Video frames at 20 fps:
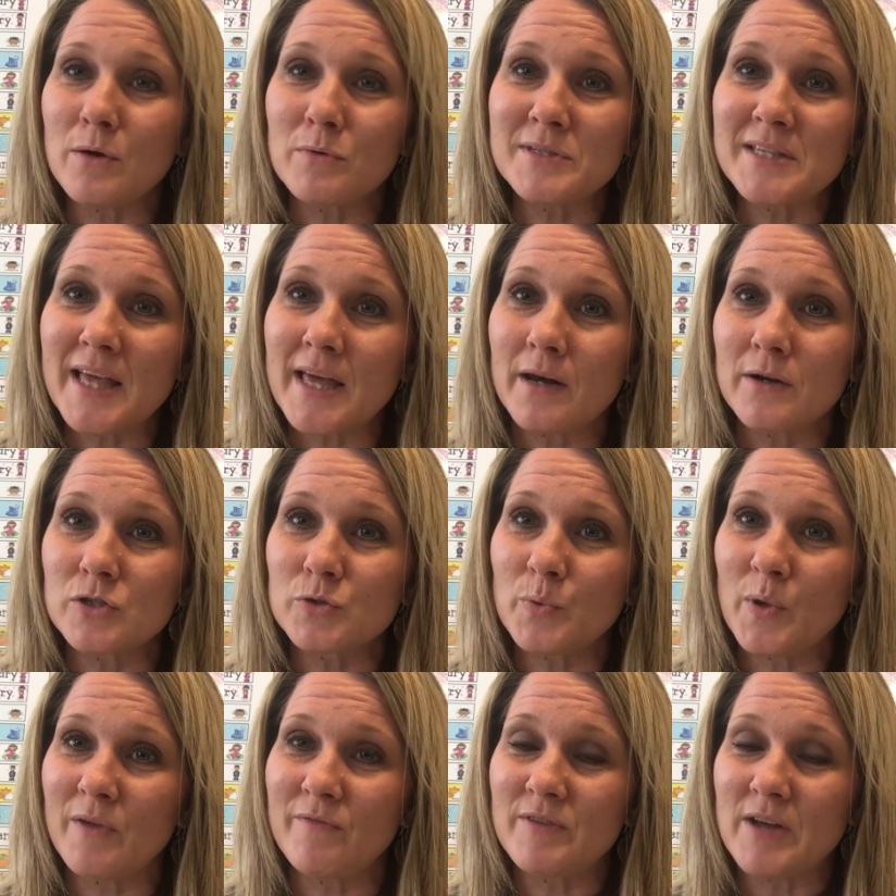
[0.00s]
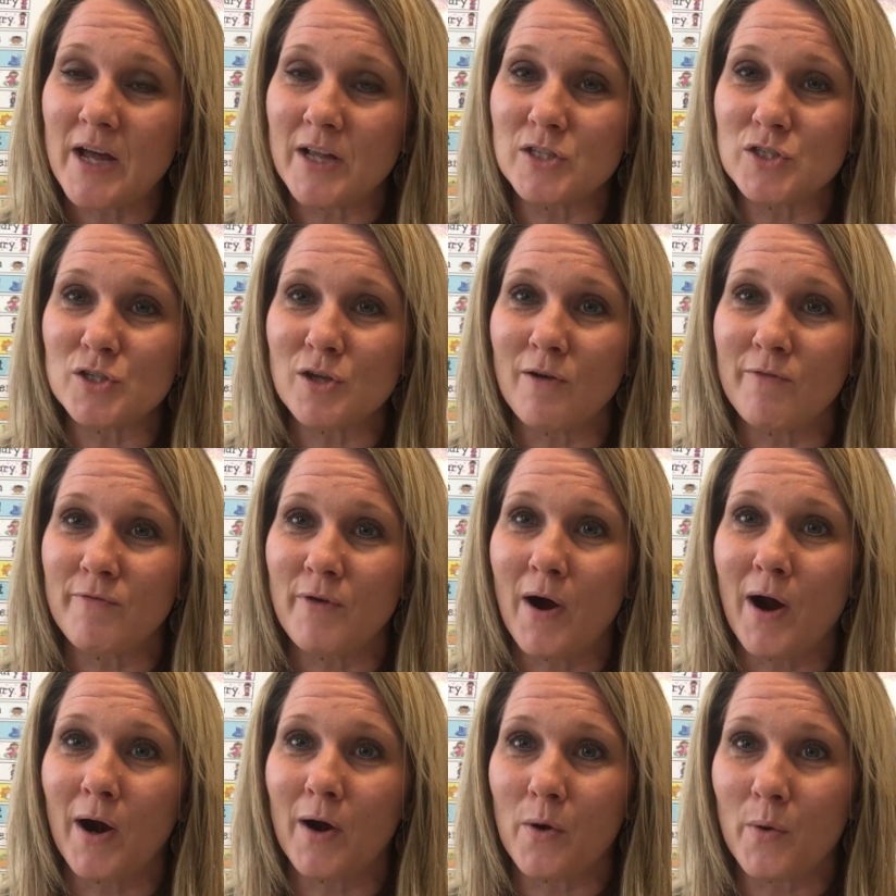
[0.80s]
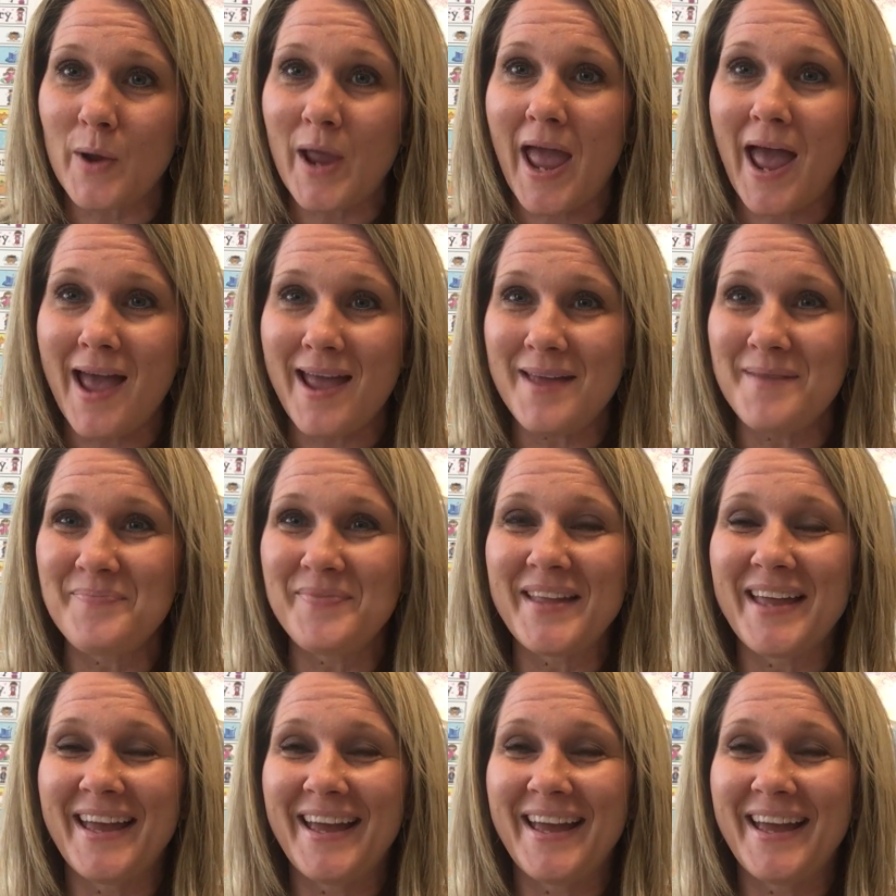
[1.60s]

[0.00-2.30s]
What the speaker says: those letters we've done so far, okay?